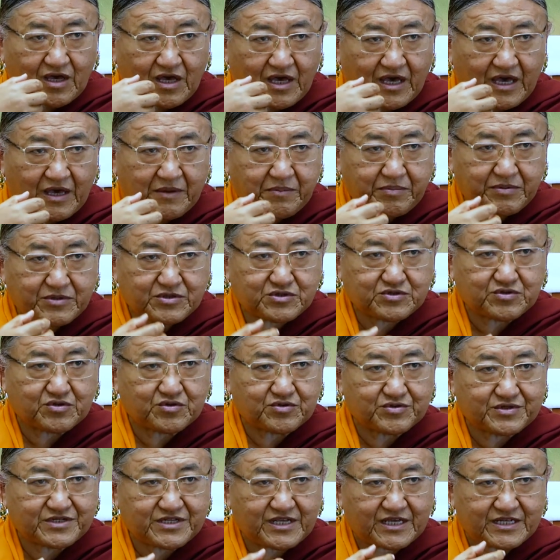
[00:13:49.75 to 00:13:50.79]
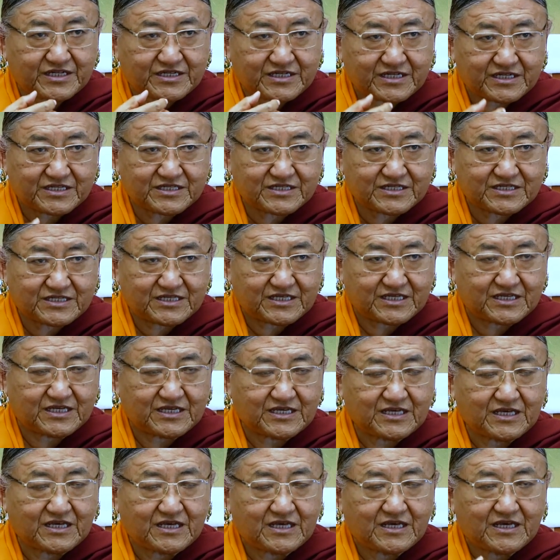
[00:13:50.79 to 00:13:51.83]
habitual
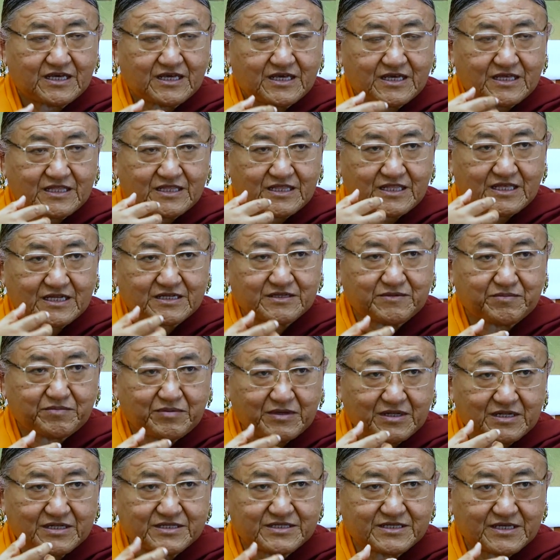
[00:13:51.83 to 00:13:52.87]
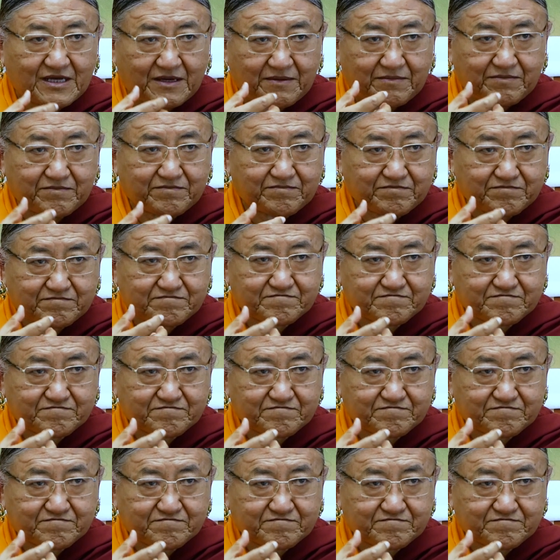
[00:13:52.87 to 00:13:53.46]
tendency that builds up